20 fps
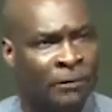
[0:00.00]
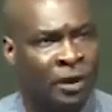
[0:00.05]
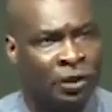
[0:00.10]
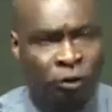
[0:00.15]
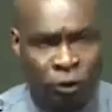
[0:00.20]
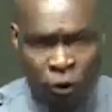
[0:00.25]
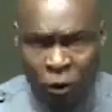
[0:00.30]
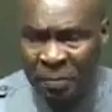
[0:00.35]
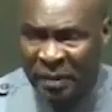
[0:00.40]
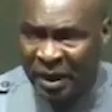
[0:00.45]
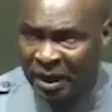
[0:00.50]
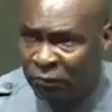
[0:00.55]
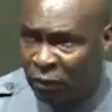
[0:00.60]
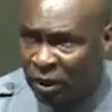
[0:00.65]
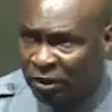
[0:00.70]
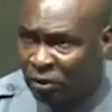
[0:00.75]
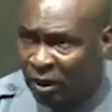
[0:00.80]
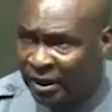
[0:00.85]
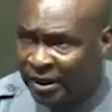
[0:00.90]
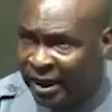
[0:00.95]
Do you believe
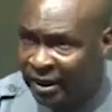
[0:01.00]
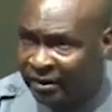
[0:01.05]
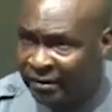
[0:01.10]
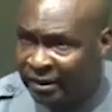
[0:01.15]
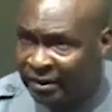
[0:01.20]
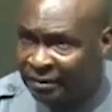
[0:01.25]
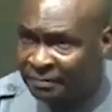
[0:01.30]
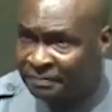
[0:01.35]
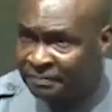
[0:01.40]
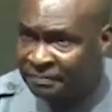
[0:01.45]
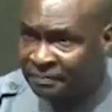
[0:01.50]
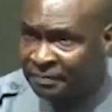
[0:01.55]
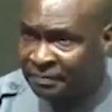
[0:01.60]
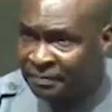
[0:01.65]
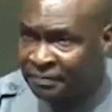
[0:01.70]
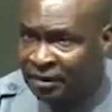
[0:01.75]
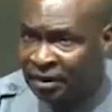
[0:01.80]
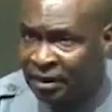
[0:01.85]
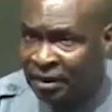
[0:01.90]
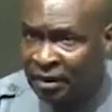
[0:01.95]
what you are hearing?
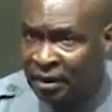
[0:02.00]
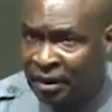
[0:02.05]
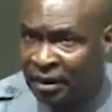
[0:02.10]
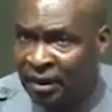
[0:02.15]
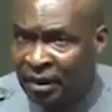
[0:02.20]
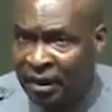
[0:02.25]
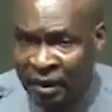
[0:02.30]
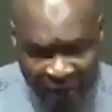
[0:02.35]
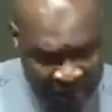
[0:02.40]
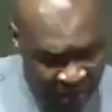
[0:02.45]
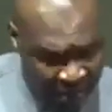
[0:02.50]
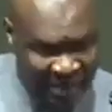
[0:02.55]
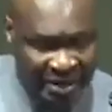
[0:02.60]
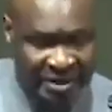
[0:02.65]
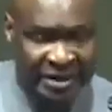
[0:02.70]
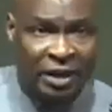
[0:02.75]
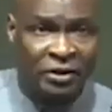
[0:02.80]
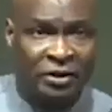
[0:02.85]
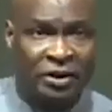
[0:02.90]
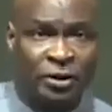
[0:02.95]
Let me
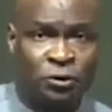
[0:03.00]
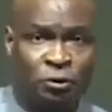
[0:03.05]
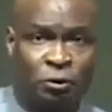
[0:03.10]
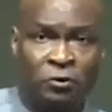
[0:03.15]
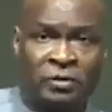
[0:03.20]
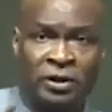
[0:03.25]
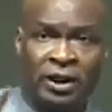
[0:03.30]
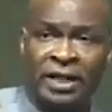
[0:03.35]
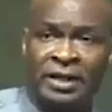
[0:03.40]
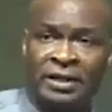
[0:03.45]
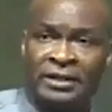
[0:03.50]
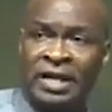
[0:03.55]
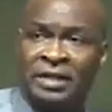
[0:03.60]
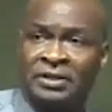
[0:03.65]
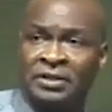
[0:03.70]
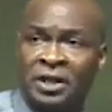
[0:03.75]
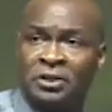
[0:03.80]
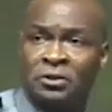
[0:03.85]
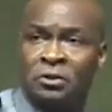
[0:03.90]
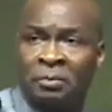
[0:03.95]
tell you the truth, ladies
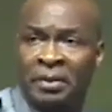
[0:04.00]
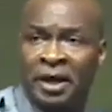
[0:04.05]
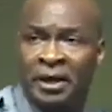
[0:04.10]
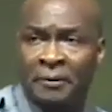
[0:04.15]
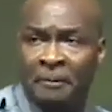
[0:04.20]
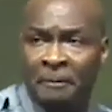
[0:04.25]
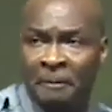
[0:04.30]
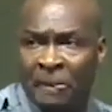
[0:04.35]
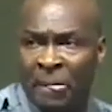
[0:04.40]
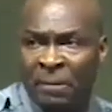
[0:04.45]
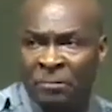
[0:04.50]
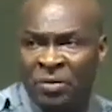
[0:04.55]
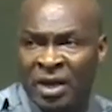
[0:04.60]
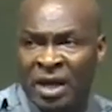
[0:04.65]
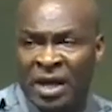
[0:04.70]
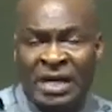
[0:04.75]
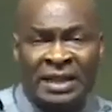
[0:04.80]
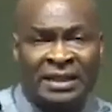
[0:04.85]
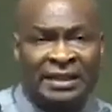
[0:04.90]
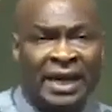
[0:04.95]
and gentlemen.
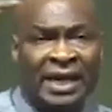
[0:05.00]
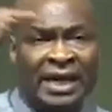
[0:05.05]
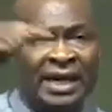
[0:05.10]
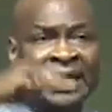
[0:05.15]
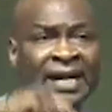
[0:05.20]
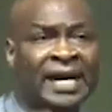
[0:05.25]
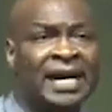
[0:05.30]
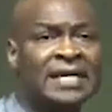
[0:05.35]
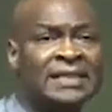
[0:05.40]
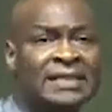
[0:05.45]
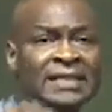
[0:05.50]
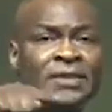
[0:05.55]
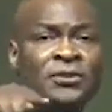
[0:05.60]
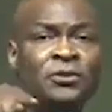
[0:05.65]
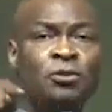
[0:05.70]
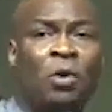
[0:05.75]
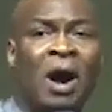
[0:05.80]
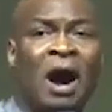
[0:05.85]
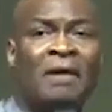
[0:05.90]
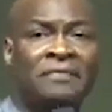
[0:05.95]
The graces
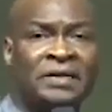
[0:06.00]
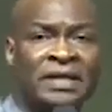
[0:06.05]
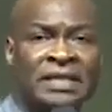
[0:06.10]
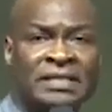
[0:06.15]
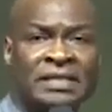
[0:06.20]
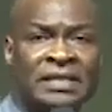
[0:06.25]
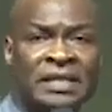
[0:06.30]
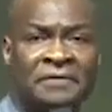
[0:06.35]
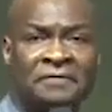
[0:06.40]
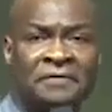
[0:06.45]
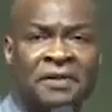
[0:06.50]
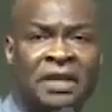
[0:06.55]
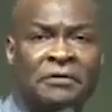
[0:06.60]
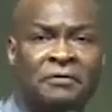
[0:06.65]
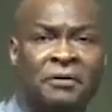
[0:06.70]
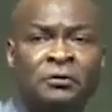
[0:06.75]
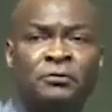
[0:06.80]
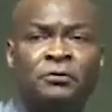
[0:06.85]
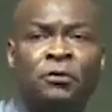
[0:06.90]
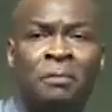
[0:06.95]
you have received,
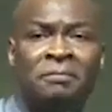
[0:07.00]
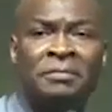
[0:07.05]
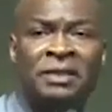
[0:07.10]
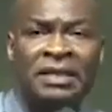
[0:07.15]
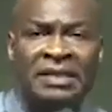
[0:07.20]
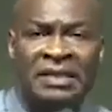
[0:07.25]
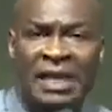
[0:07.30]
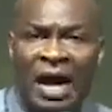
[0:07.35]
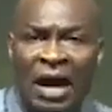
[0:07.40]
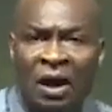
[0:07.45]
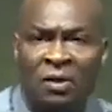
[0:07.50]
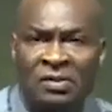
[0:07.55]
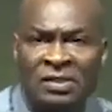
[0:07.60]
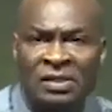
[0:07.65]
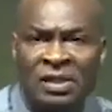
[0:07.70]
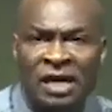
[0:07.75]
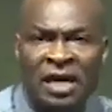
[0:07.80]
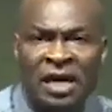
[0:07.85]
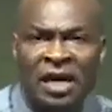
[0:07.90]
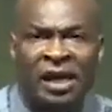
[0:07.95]
even from this
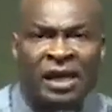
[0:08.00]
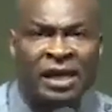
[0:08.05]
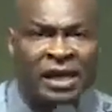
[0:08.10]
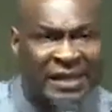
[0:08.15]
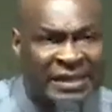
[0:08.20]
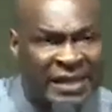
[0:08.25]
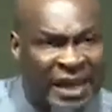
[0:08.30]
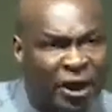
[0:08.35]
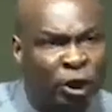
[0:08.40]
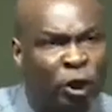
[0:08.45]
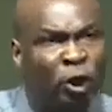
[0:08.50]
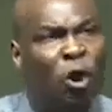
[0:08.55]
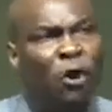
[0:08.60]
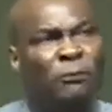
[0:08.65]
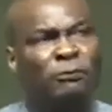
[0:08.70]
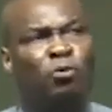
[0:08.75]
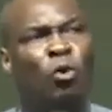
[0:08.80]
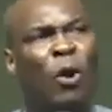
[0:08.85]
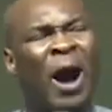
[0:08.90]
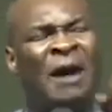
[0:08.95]
house, is
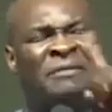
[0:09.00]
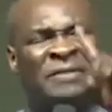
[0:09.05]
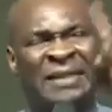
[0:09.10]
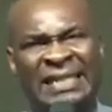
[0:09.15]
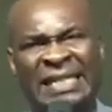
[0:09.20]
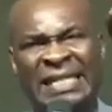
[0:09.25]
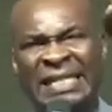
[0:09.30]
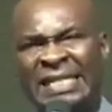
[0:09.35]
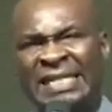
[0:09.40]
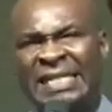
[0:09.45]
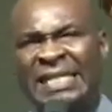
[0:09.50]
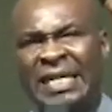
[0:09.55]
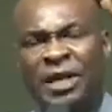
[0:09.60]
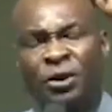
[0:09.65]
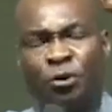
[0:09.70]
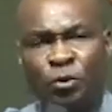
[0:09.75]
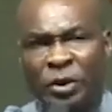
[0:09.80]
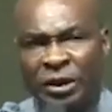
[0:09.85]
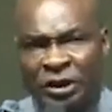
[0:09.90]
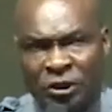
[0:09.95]
enough to have
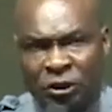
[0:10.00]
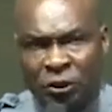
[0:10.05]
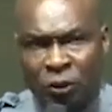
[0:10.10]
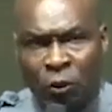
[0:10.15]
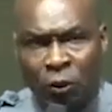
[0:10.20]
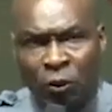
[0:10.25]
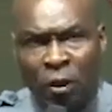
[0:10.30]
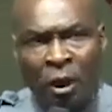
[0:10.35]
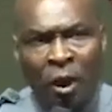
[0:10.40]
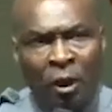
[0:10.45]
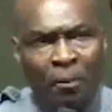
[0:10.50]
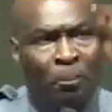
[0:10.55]
distinguished you.